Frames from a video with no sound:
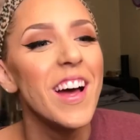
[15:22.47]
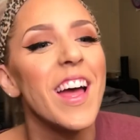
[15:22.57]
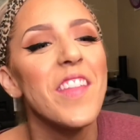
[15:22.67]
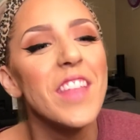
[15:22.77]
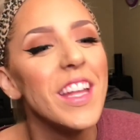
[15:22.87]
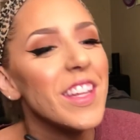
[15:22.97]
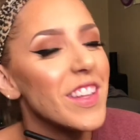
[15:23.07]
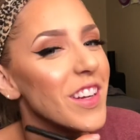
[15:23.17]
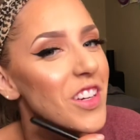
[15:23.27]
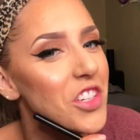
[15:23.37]
And then
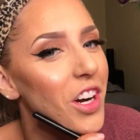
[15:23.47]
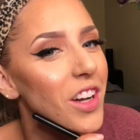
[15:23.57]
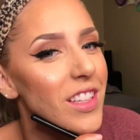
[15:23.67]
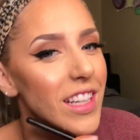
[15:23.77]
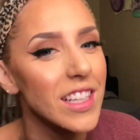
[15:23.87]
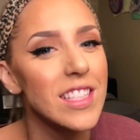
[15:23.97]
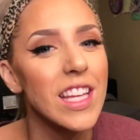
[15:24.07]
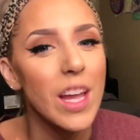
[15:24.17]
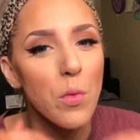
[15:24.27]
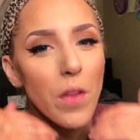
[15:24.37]
their jawline because they
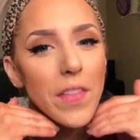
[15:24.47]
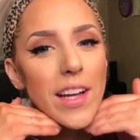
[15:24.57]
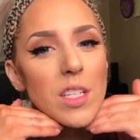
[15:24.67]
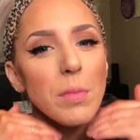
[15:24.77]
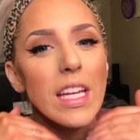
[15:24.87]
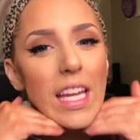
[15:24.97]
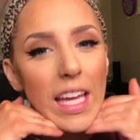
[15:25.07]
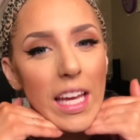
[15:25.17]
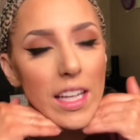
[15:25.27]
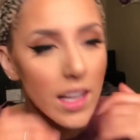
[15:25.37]
don't want that to be
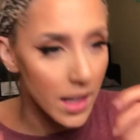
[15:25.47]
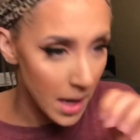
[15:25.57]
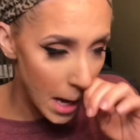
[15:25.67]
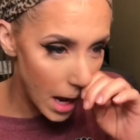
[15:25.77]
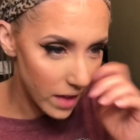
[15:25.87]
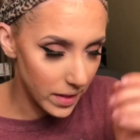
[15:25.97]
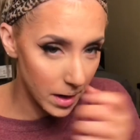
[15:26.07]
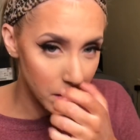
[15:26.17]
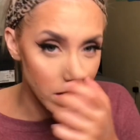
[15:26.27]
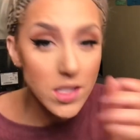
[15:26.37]
in. And
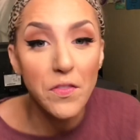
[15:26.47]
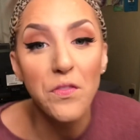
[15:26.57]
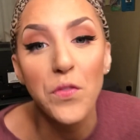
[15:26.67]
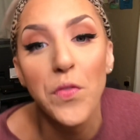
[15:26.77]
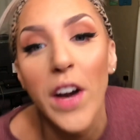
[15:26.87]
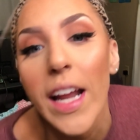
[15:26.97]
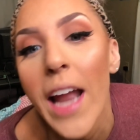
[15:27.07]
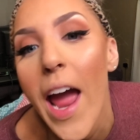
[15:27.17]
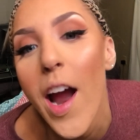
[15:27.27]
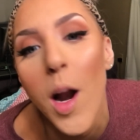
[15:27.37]
then there's a friggin'
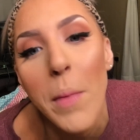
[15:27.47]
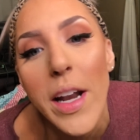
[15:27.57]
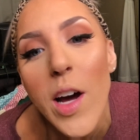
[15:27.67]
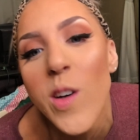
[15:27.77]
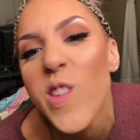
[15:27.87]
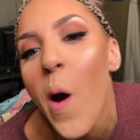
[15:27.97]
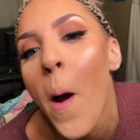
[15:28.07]
hair in my nose.